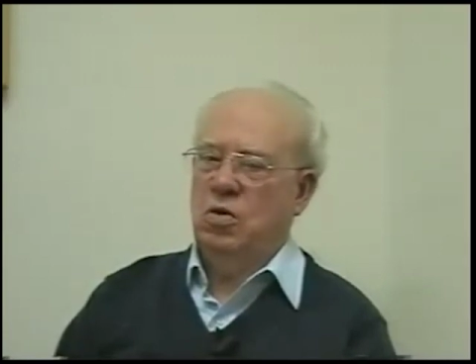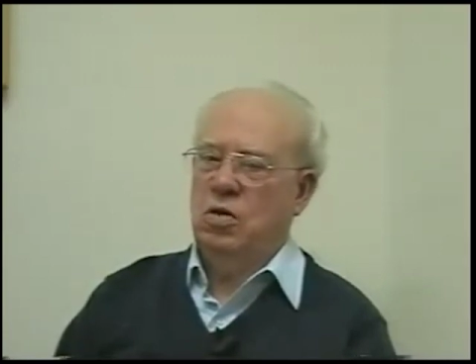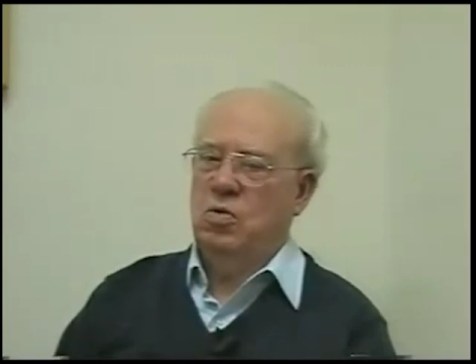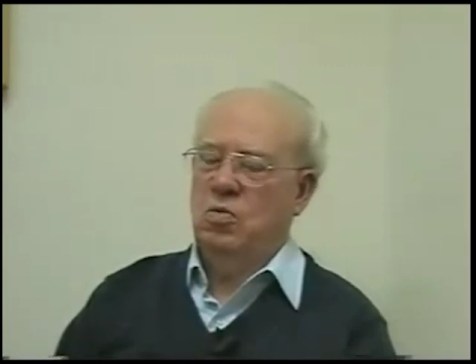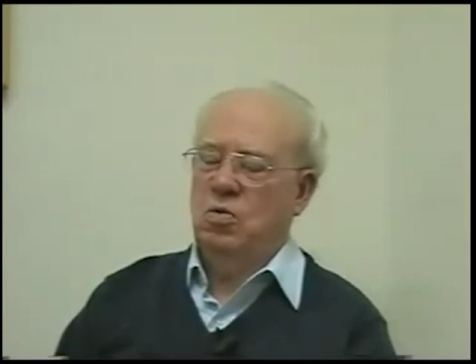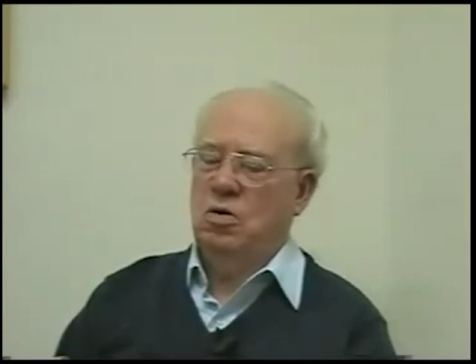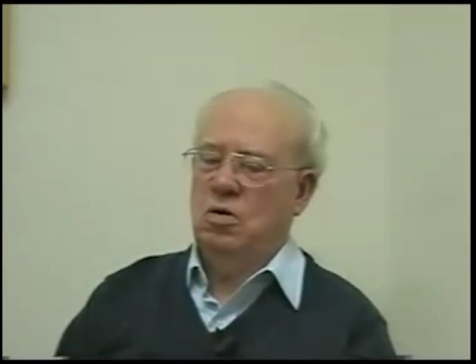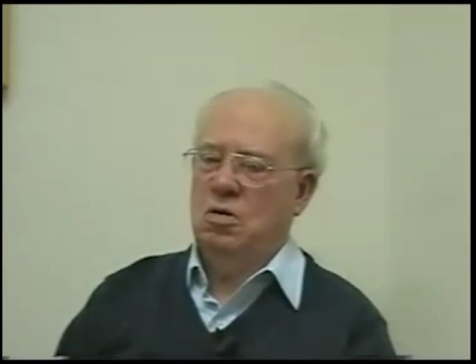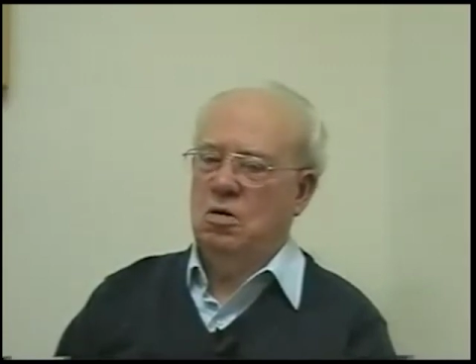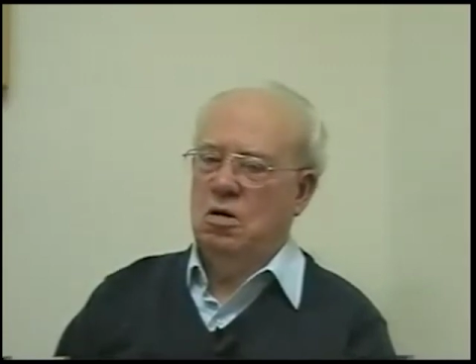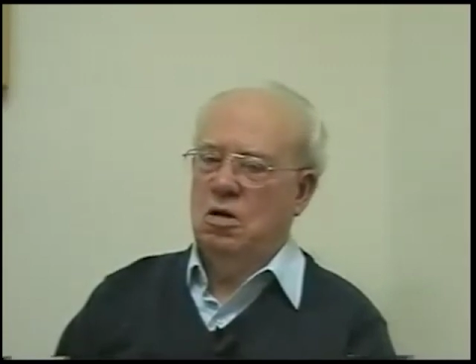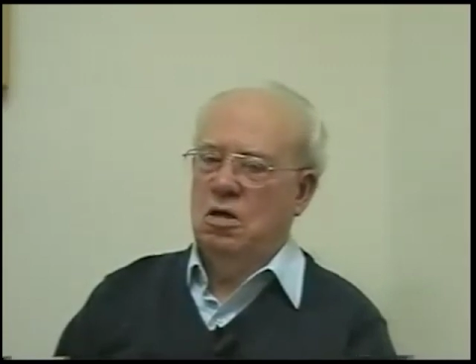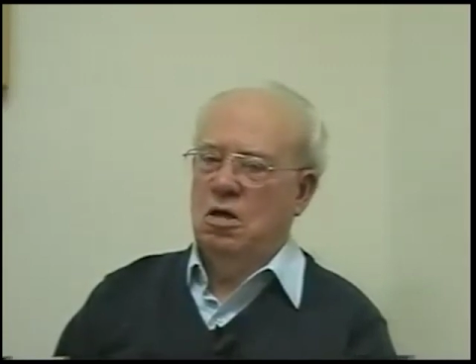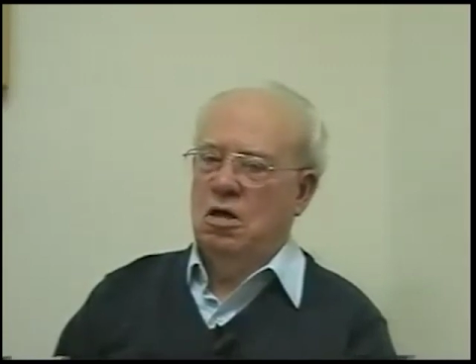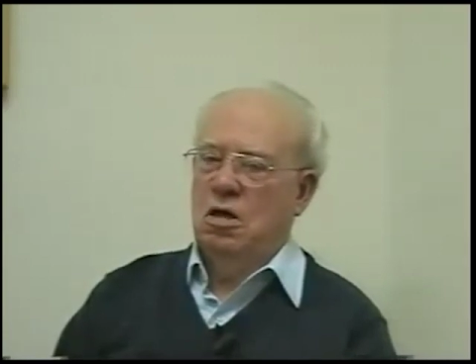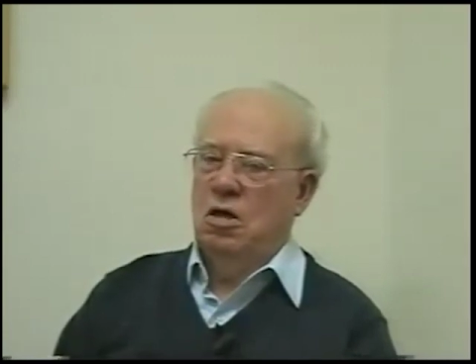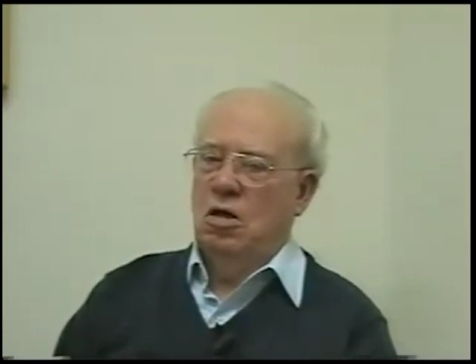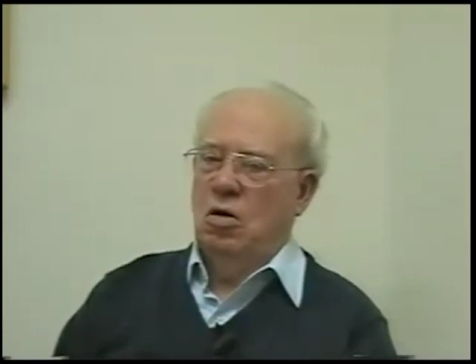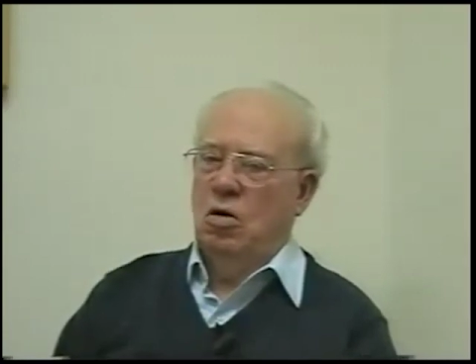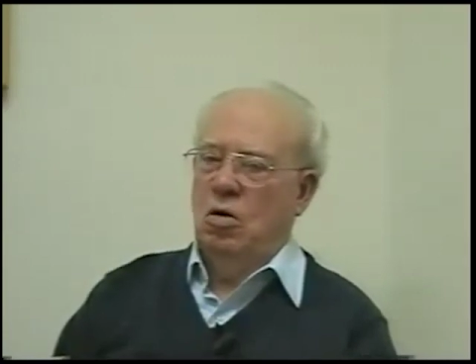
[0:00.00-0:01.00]
We were
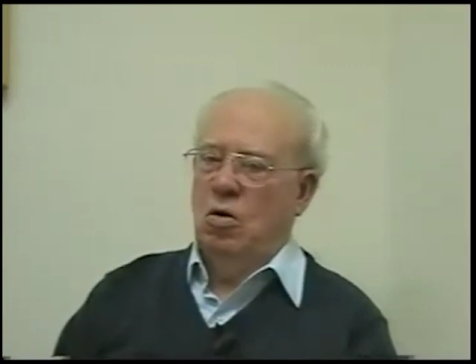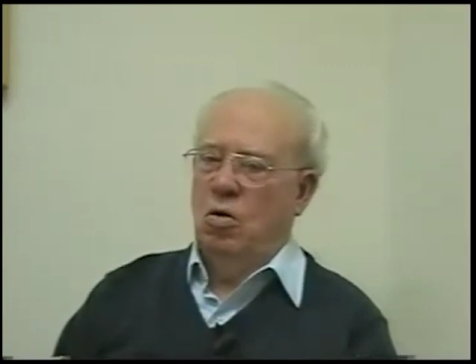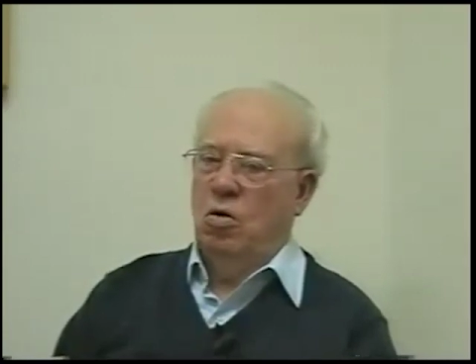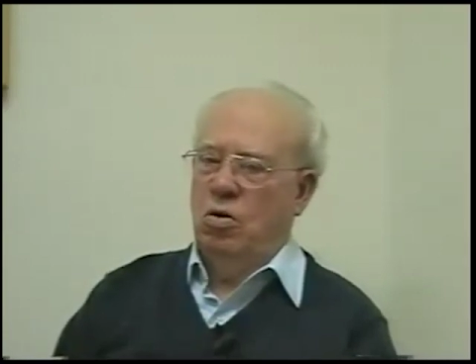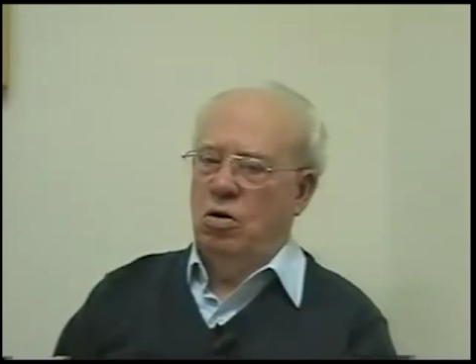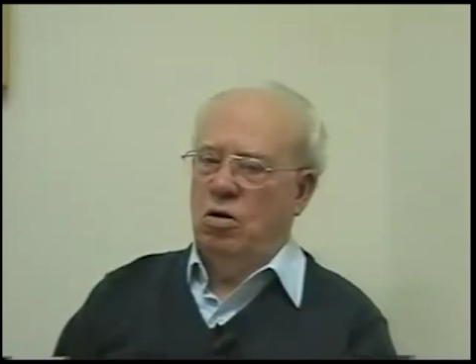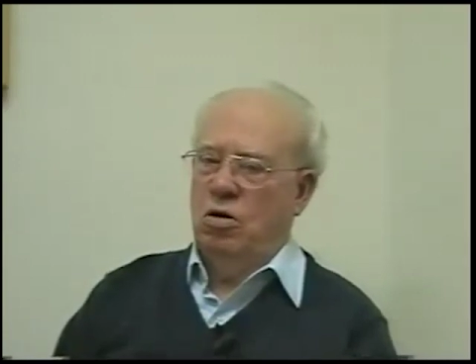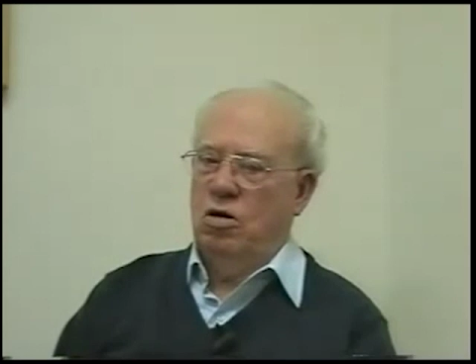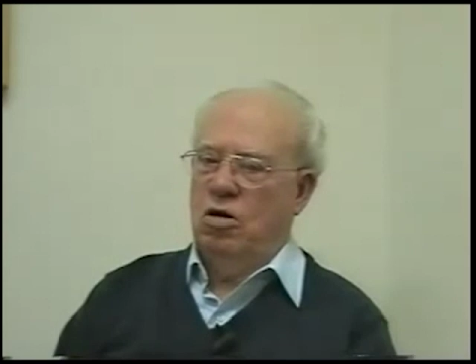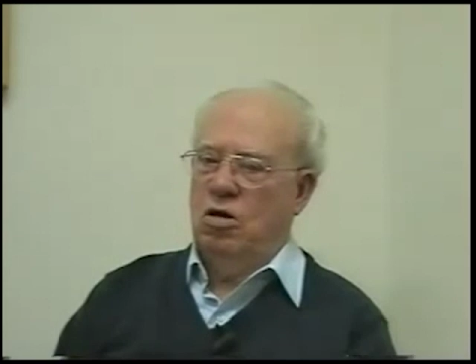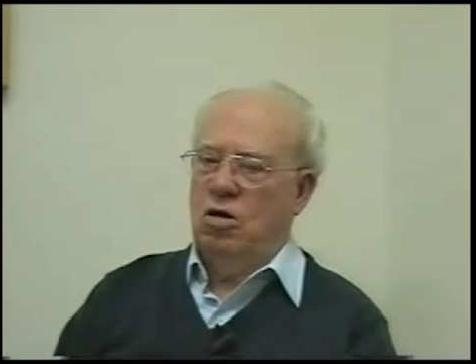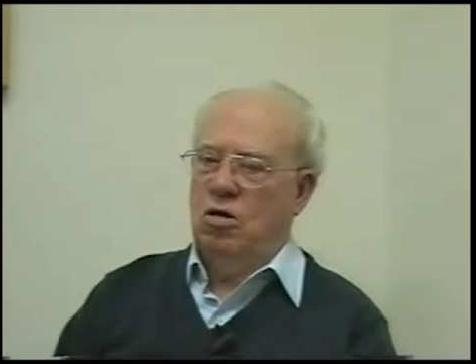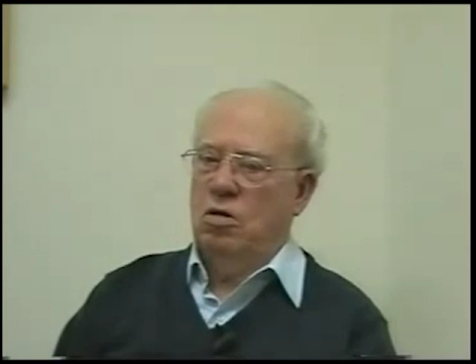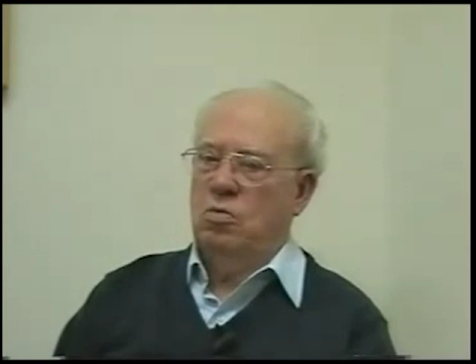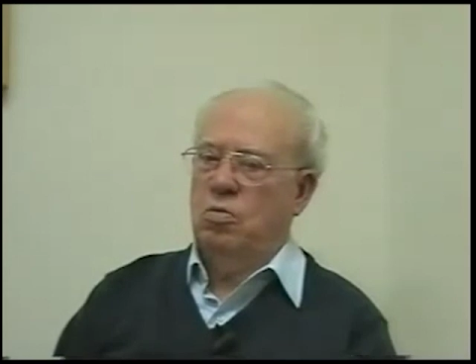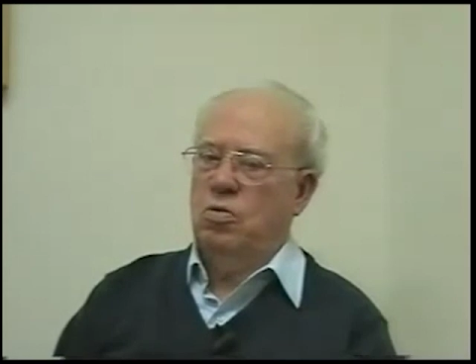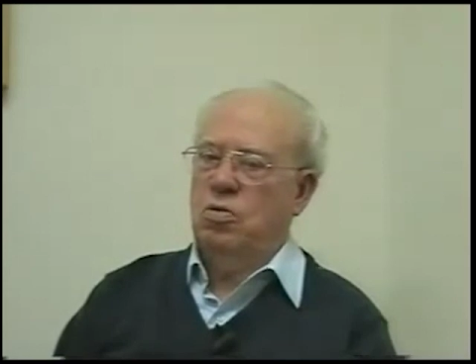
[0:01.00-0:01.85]
ordered to